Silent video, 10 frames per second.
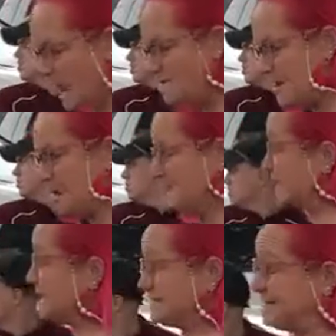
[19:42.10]
step in them
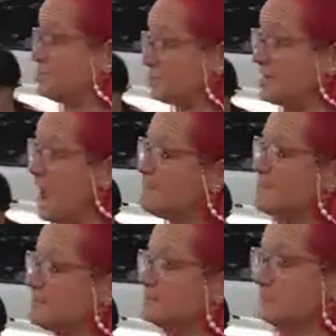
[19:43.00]
because it just
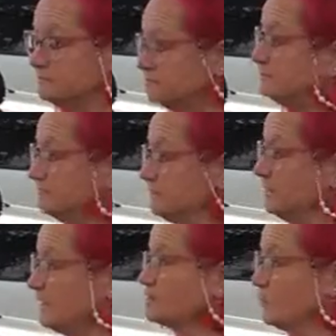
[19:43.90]
happens.
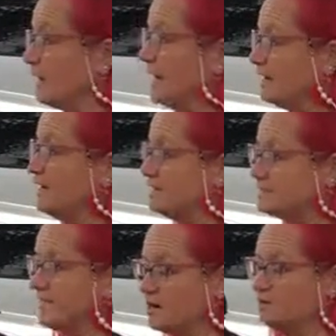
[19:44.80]
Because we're in
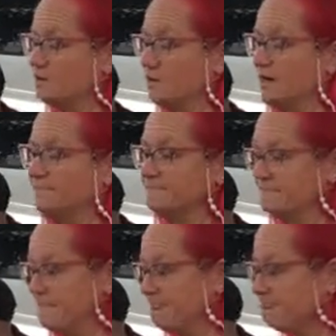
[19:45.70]
his territory.
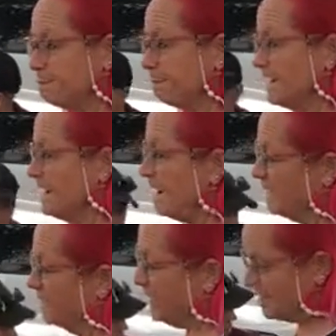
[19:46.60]

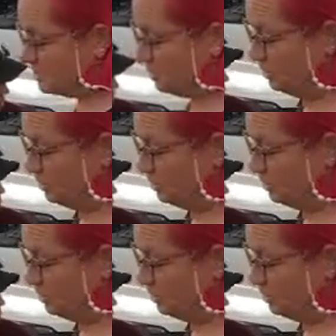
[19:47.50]
And unless